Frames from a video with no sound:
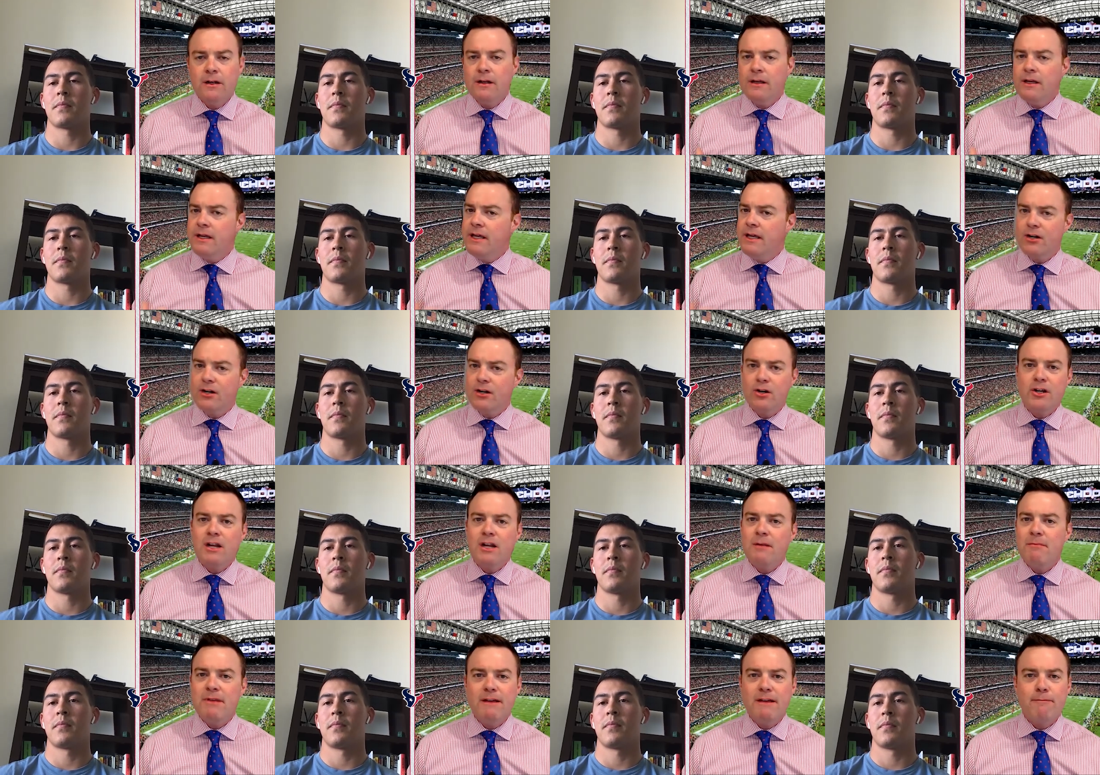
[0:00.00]
Speaker 1: kicker
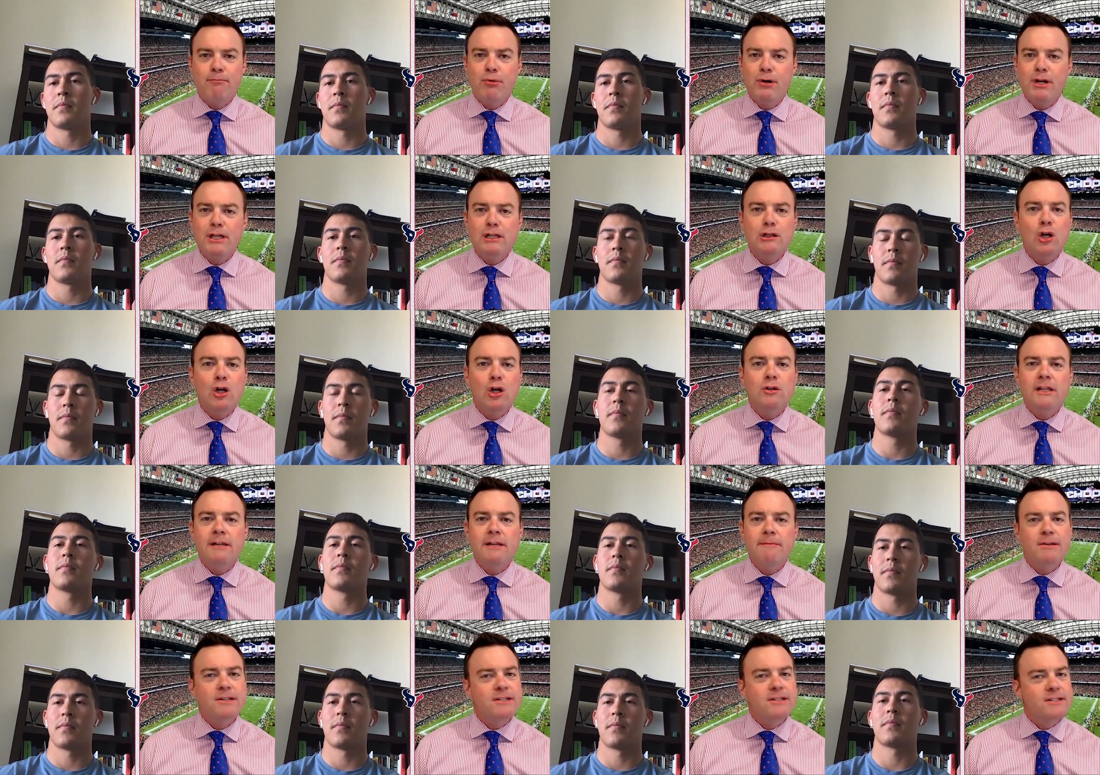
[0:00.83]
can be a pretty lonely
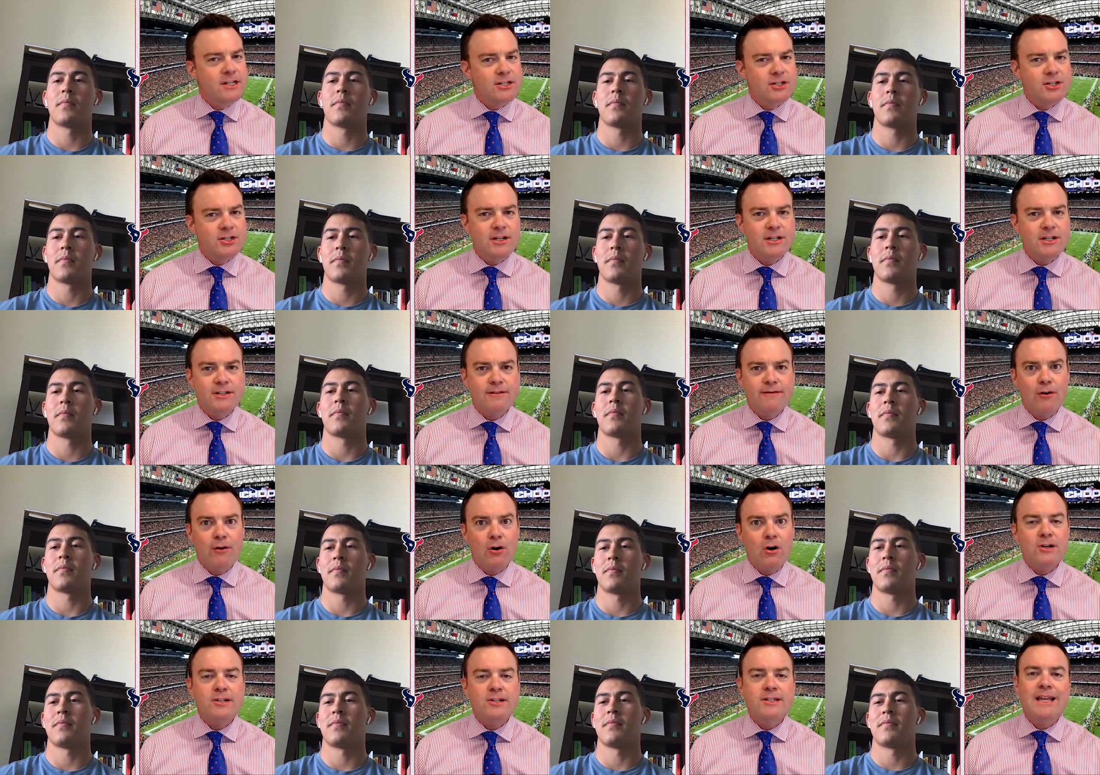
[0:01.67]
position as
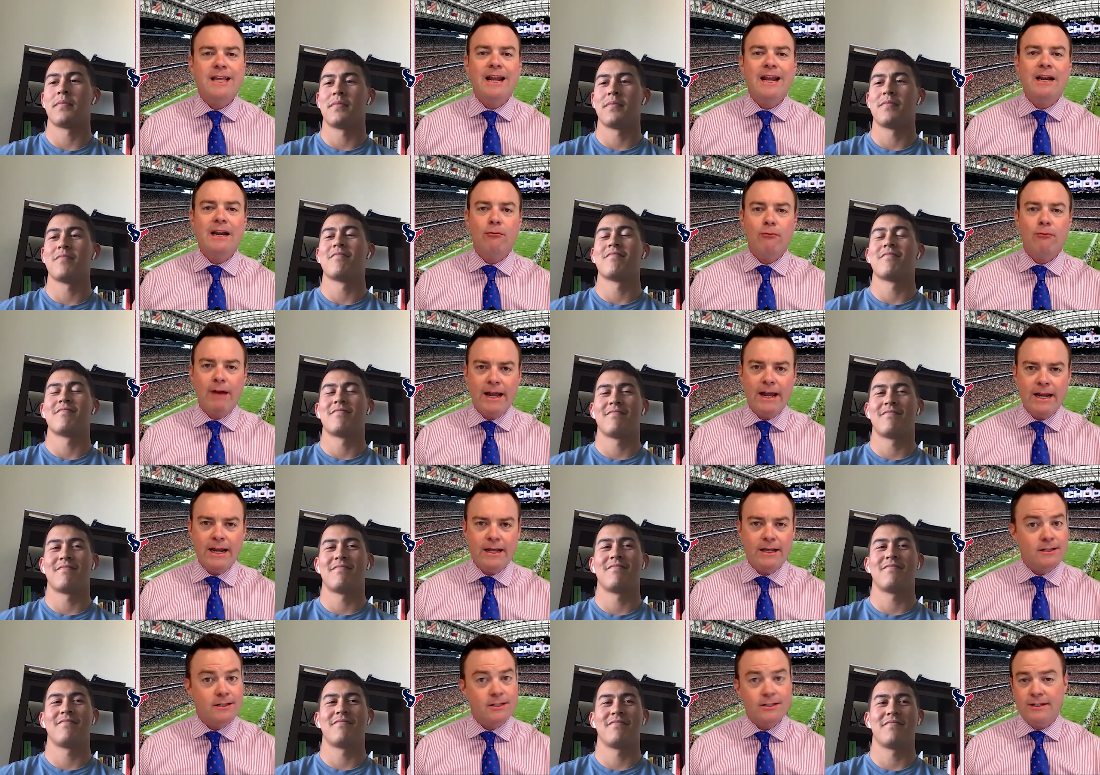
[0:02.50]
far as getting ready.
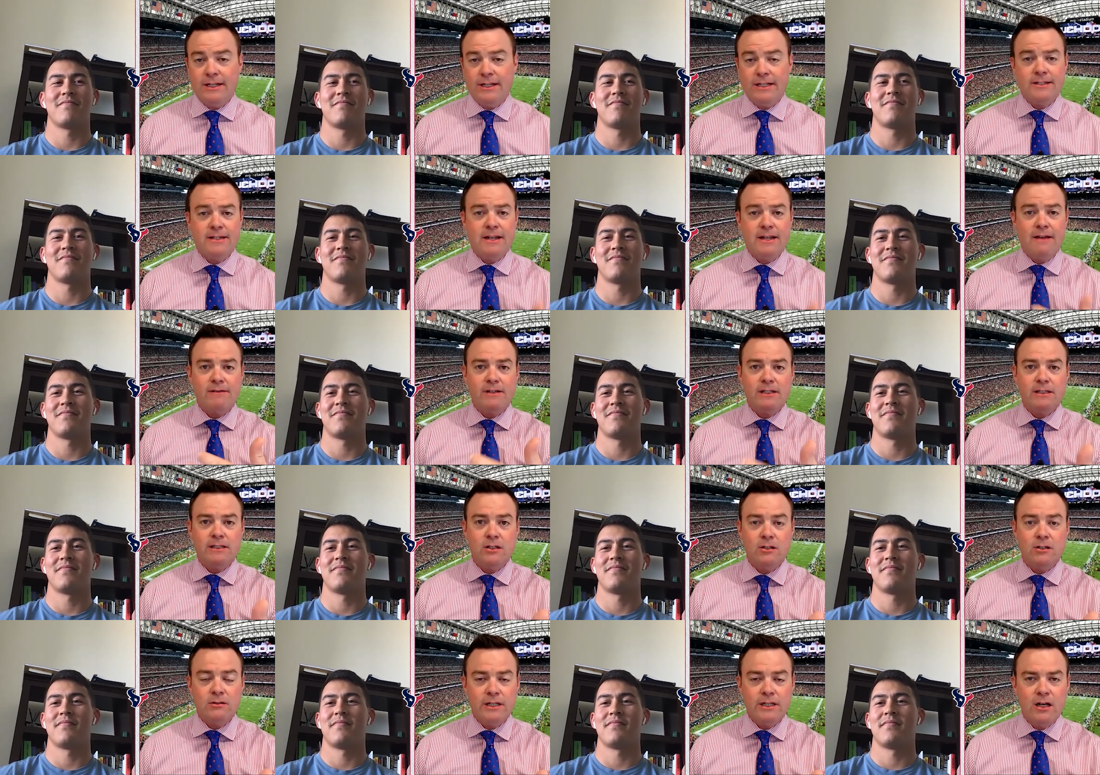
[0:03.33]
It's definitely
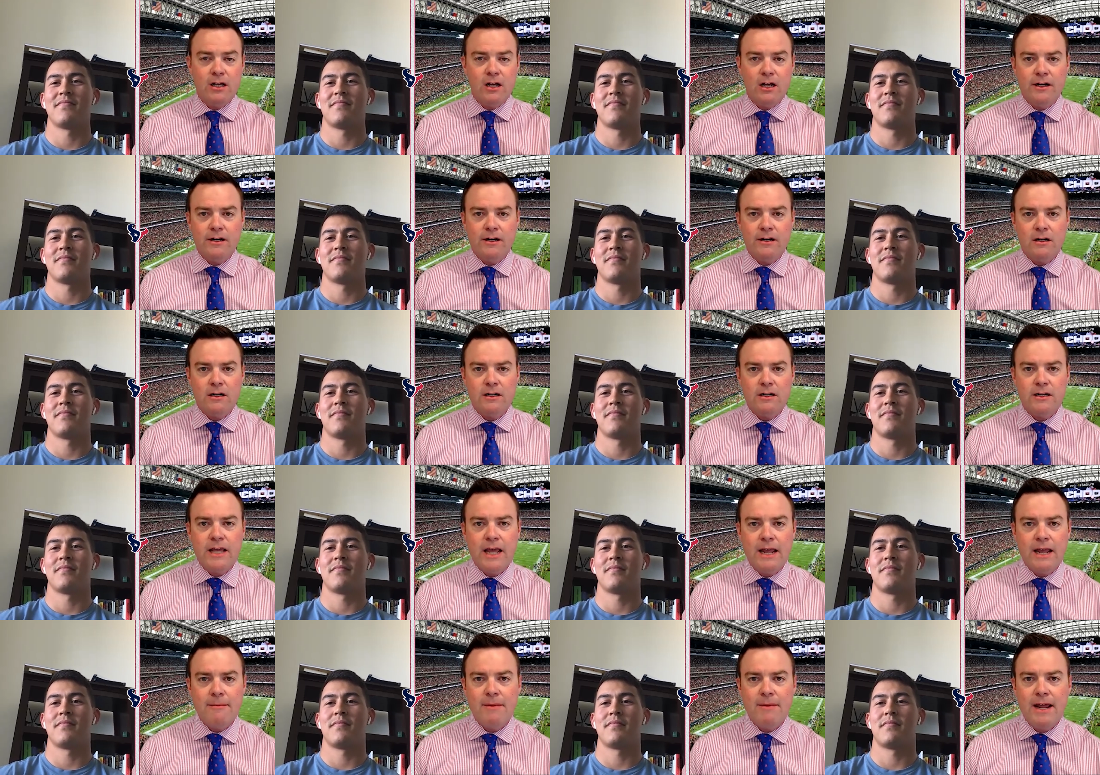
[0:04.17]
lonely on
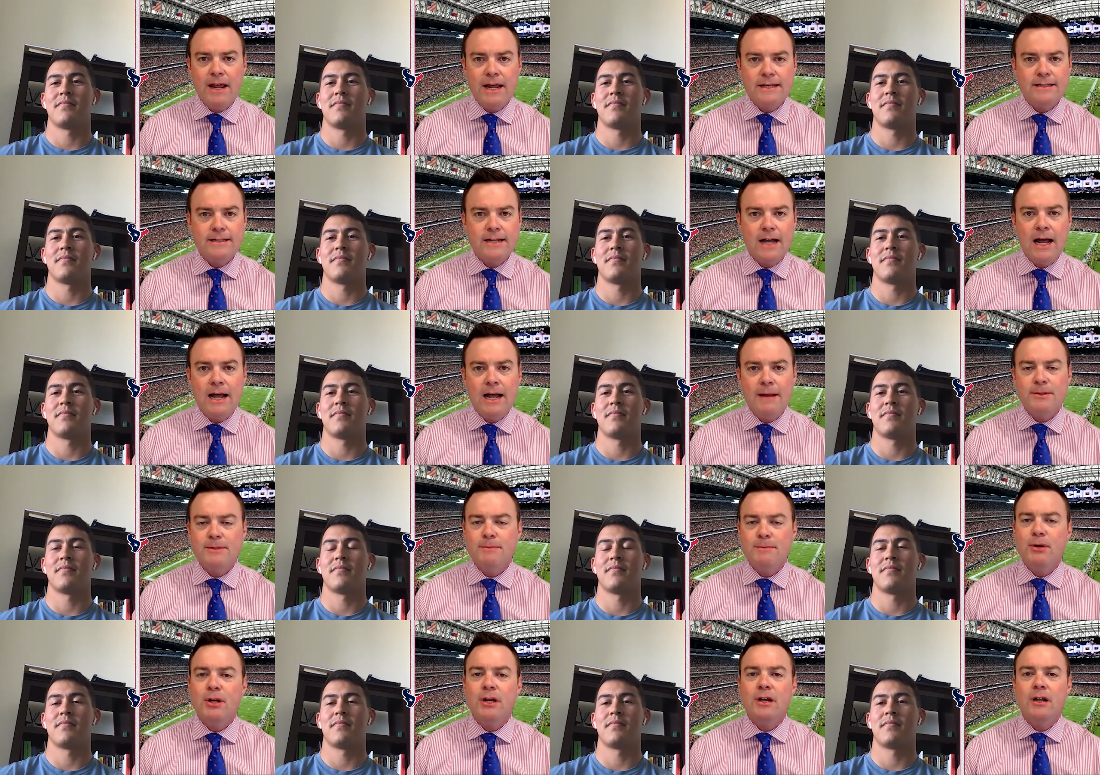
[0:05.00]
game day at times,
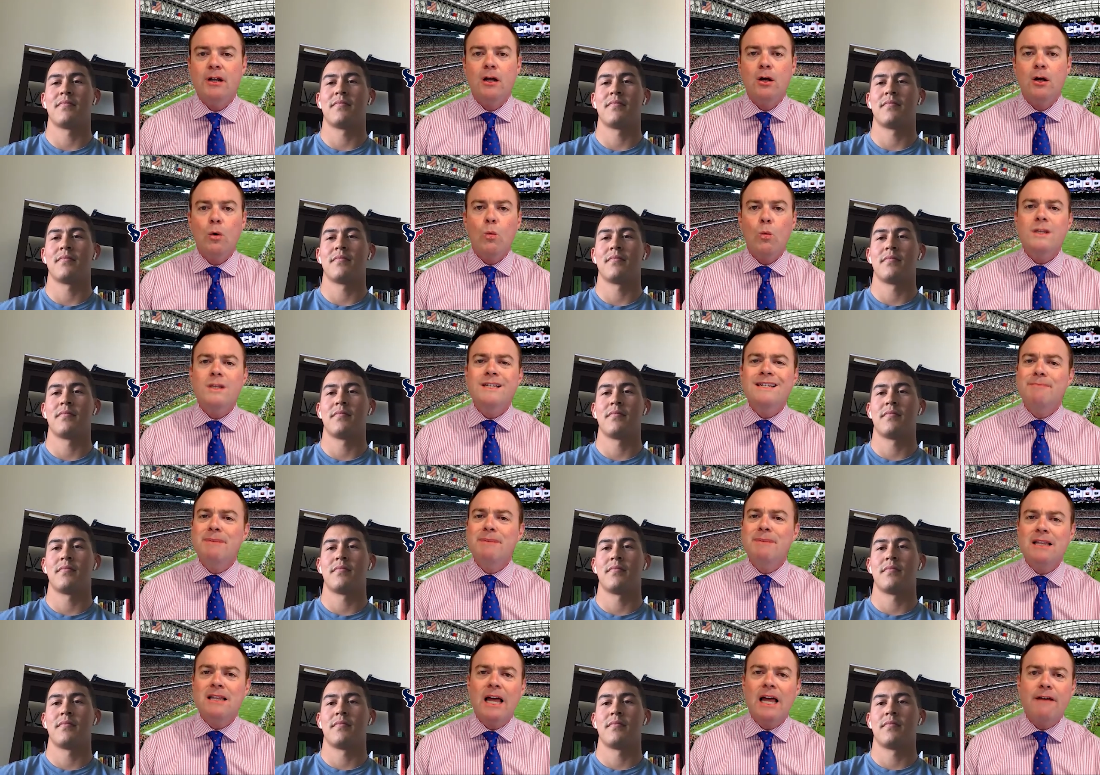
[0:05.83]
but what's it
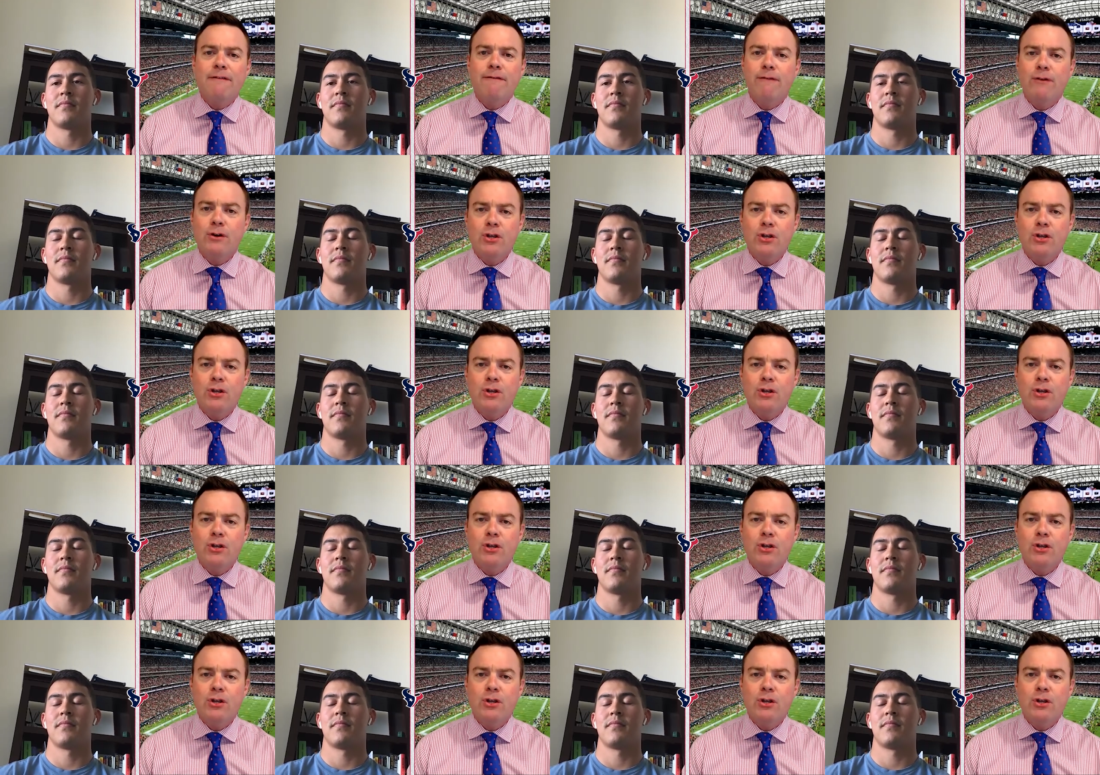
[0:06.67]
been like for